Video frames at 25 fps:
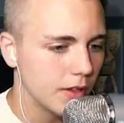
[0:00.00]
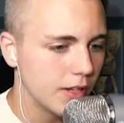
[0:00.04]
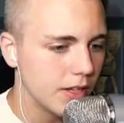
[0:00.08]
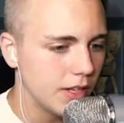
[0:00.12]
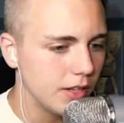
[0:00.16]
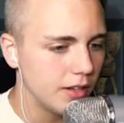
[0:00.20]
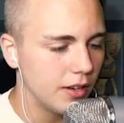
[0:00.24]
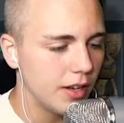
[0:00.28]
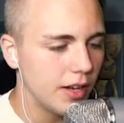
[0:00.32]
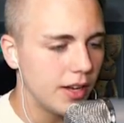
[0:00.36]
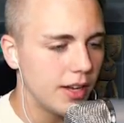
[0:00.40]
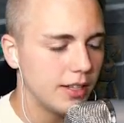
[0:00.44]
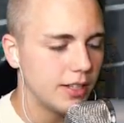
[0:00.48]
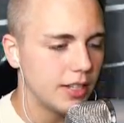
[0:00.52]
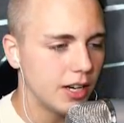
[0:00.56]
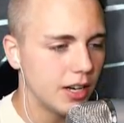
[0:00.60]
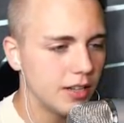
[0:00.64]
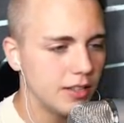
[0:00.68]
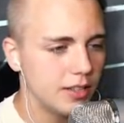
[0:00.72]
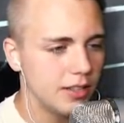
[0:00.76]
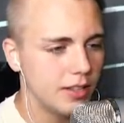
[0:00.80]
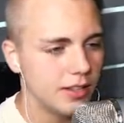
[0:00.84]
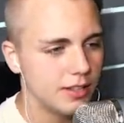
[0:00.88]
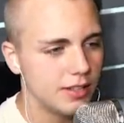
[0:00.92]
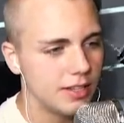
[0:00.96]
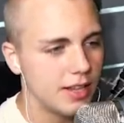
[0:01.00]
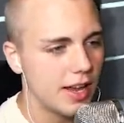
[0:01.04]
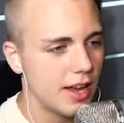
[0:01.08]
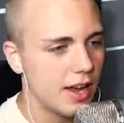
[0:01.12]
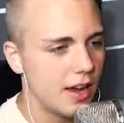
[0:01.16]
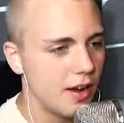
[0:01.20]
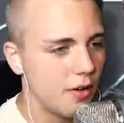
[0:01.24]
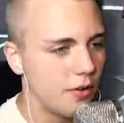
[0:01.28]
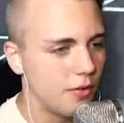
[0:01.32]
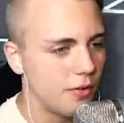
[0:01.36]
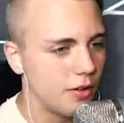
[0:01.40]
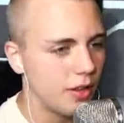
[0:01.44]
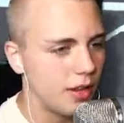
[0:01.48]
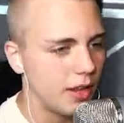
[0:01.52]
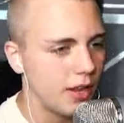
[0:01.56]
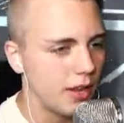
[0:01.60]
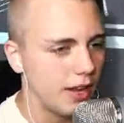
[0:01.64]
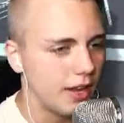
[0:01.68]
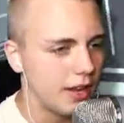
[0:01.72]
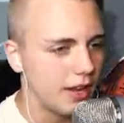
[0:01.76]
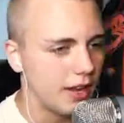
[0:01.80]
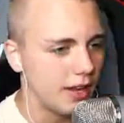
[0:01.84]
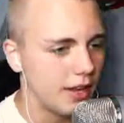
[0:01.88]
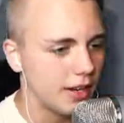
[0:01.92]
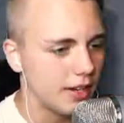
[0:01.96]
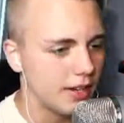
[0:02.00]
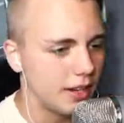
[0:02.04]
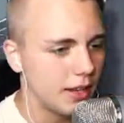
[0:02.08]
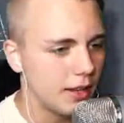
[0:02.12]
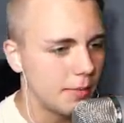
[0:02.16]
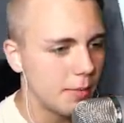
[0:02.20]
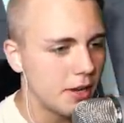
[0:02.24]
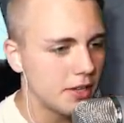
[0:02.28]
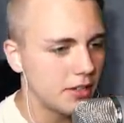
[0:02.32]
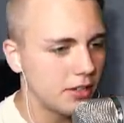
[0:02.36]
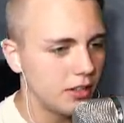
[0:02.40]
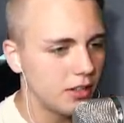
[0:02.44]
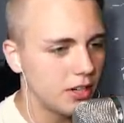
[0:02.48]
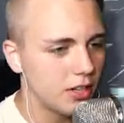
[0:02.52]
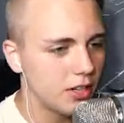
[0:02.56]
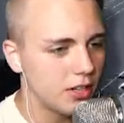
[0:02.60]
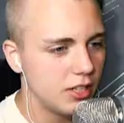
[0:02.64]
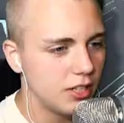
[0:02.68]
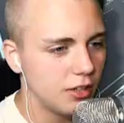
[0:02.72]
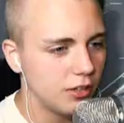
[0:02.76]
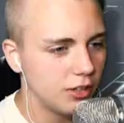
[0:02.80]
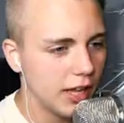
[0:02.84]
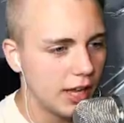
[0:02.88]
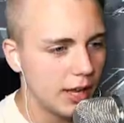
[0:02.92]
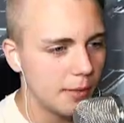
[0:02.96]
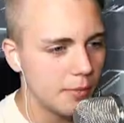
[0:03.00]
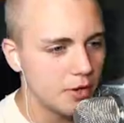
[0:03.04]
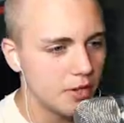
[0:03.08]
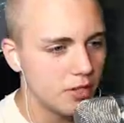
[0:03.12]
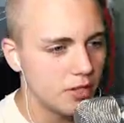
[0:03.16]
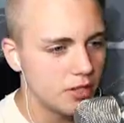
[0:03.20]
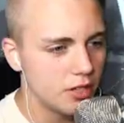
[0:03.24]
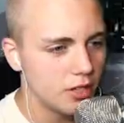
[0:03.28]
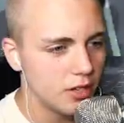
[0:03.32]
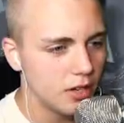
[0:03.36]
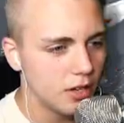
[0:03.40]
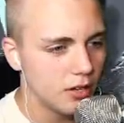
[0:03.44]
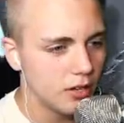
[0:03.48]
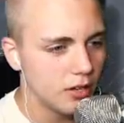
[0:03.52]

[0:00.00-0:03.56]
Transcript: You lay tons of these down, and they basically just deal damage.